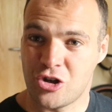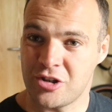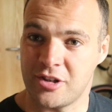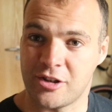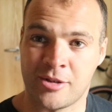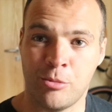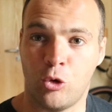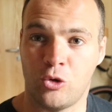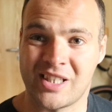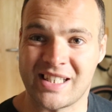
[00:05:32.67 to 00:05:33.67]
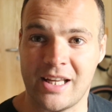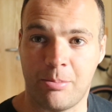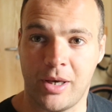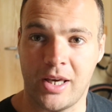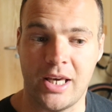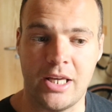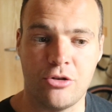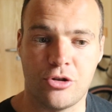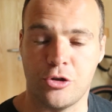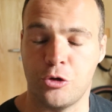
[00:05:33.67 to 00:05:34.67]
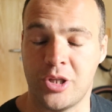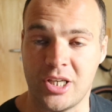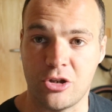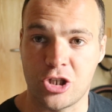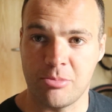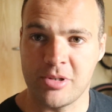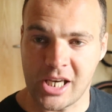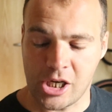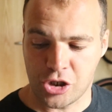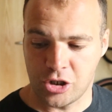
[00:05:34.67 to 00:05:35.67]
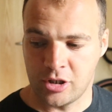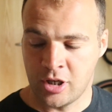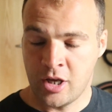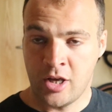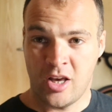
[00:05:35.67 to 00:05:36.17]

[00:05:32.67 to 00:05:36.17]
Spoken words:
Just a small snippet into the gym session.